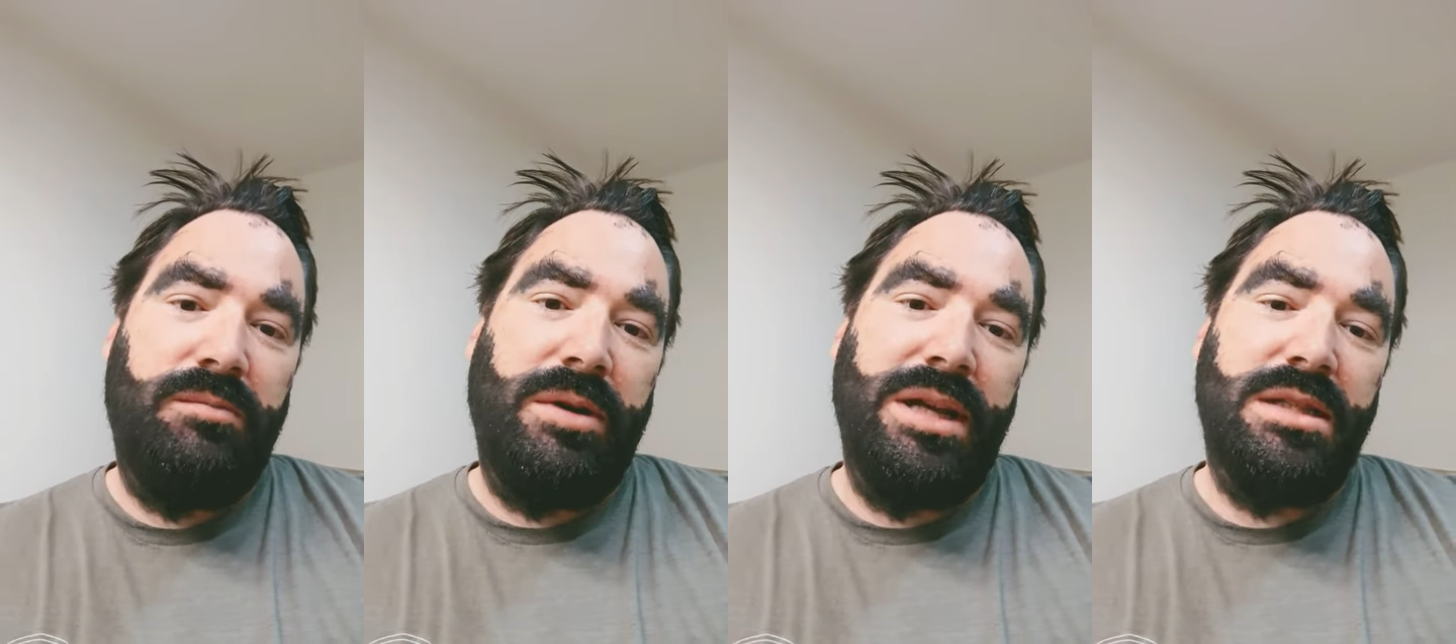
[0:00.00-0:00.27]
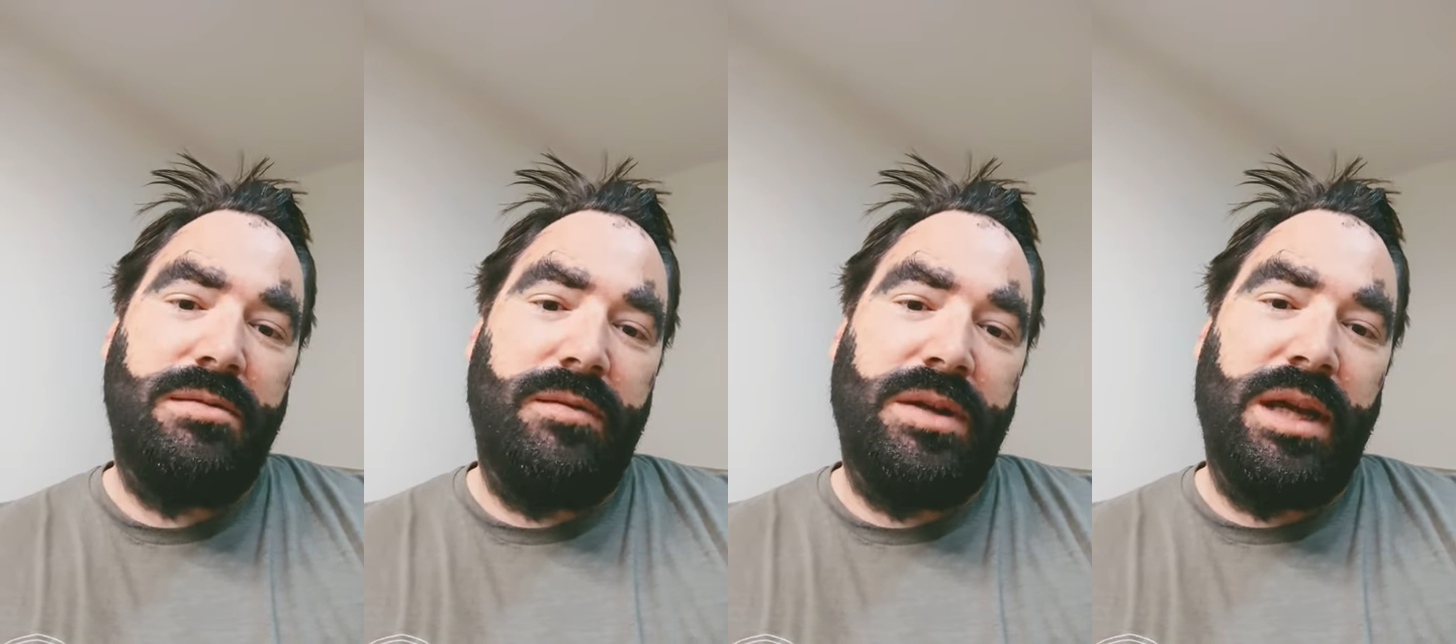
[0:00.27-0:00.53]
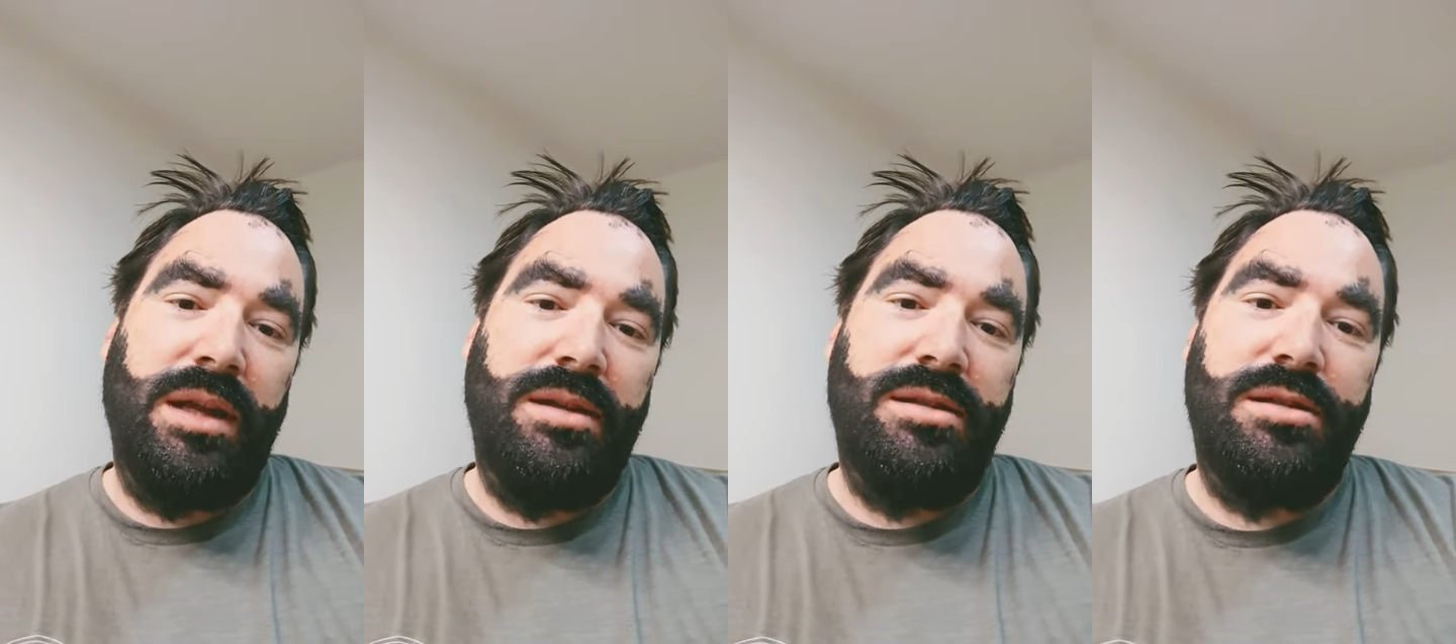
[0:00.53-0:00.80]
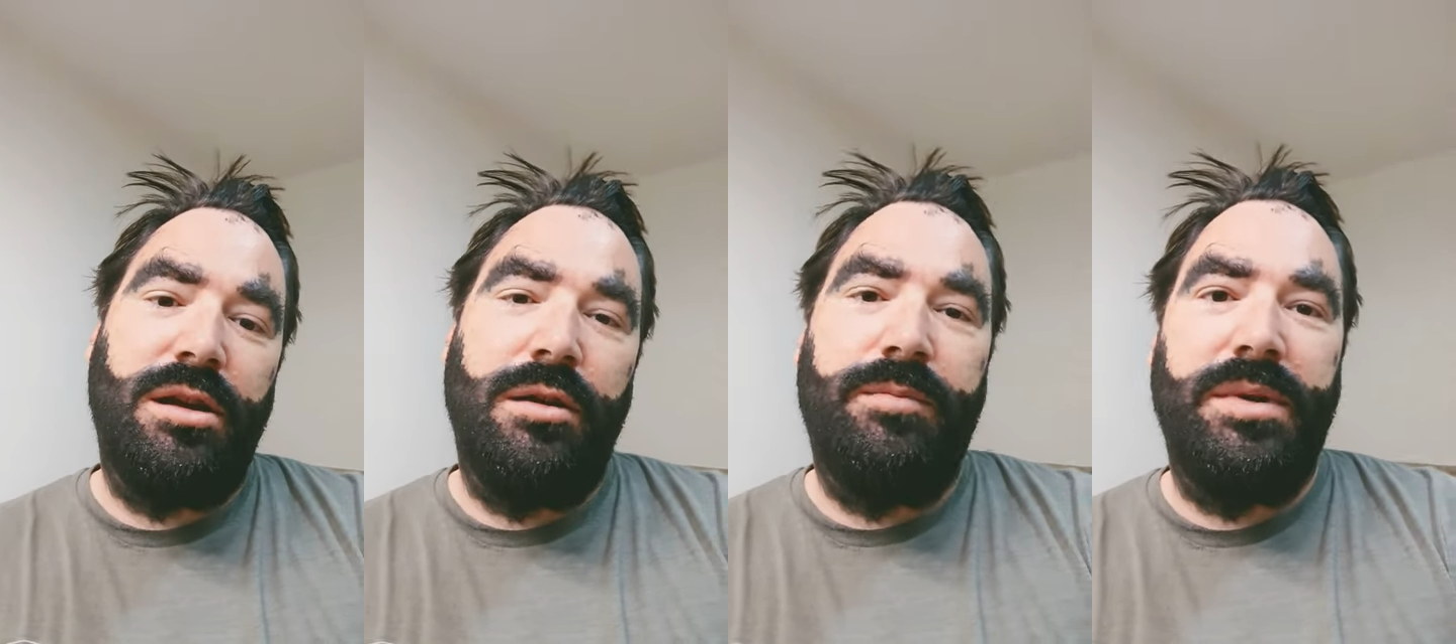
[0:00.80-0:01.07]
rinse with kid's
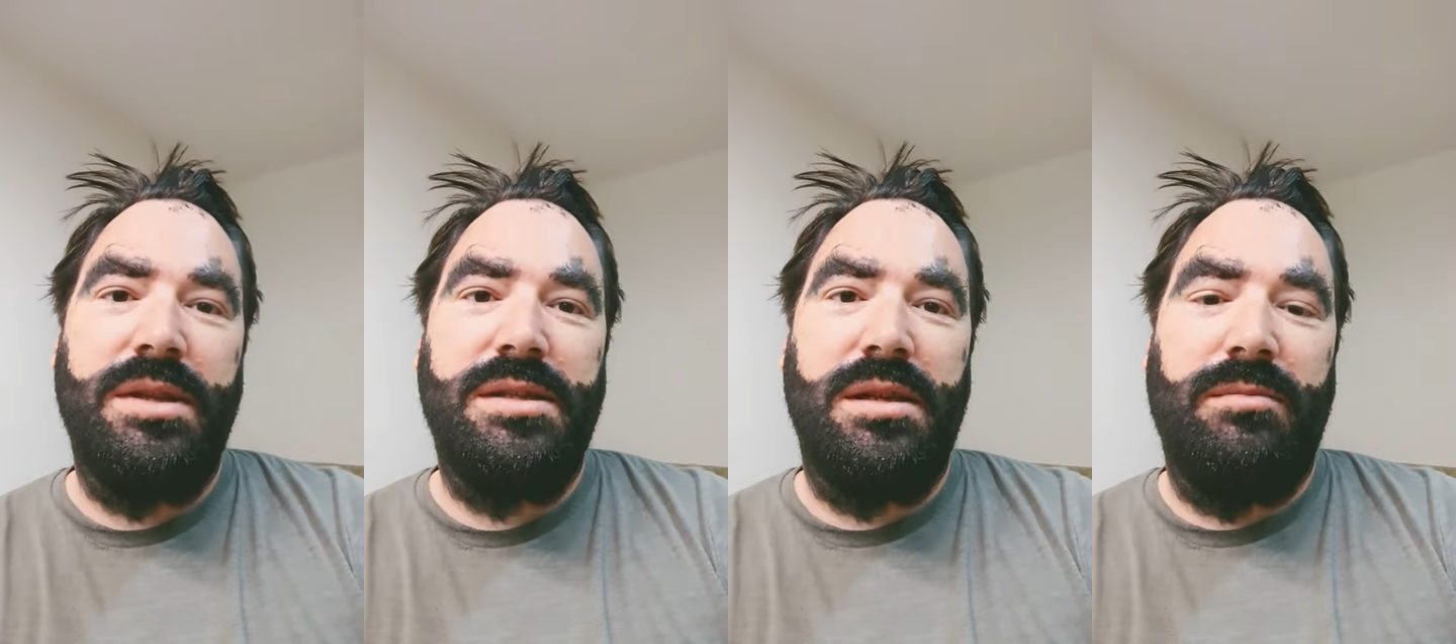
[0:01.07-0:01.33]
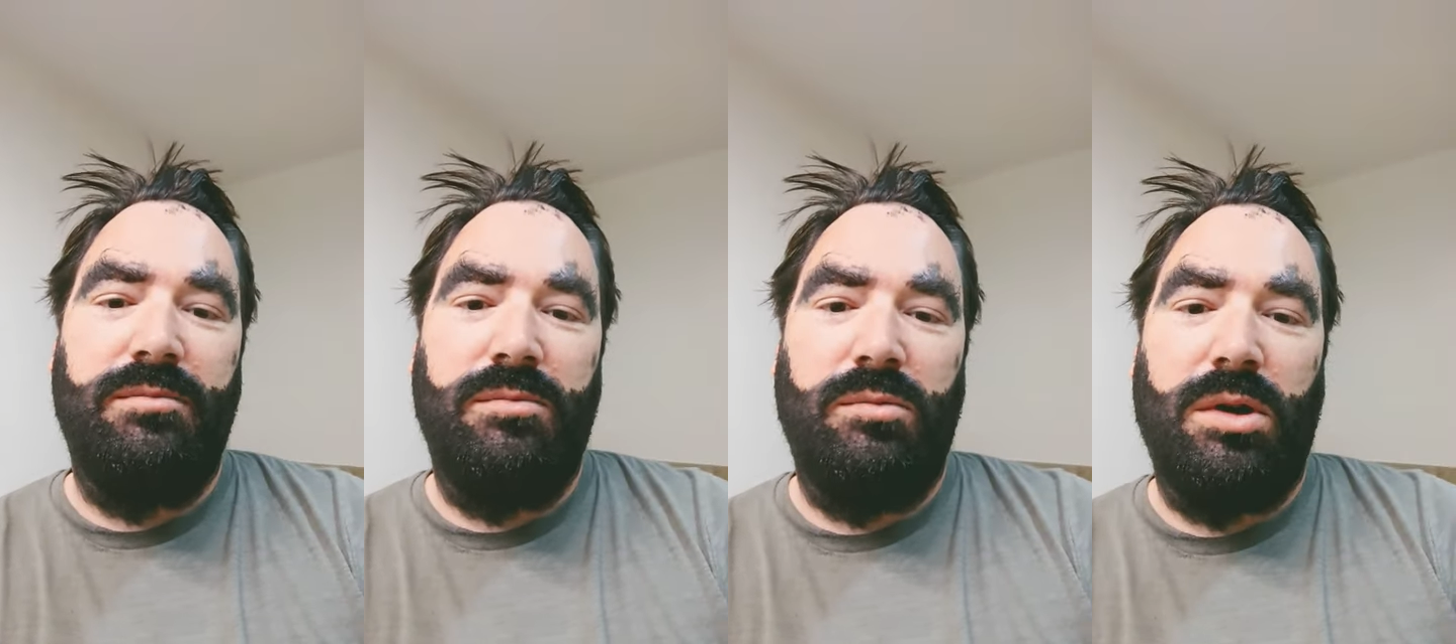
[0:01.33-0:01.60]
soap and some